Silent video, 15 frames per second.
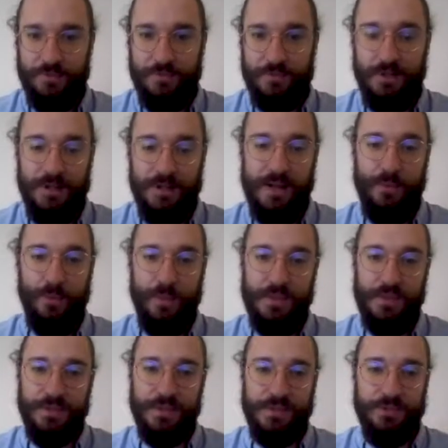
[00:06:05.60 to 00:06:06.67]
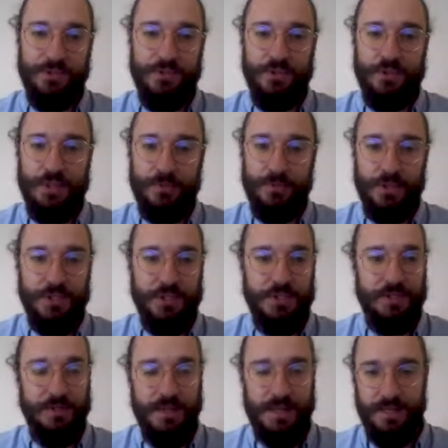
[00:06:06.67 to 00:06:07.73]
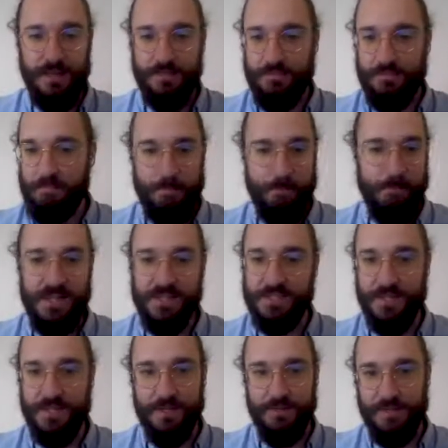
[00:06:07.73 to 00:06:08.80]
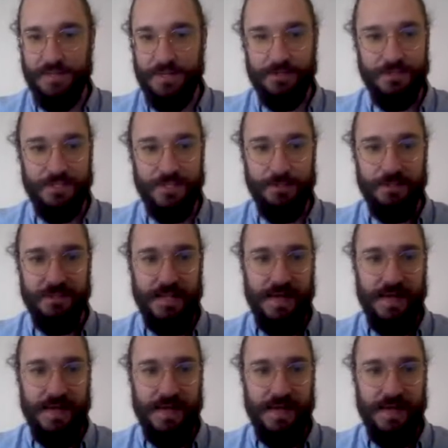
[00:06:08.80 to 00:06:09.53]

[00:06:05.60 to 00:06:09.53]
figure out what this gibberish and mess of letters and numbers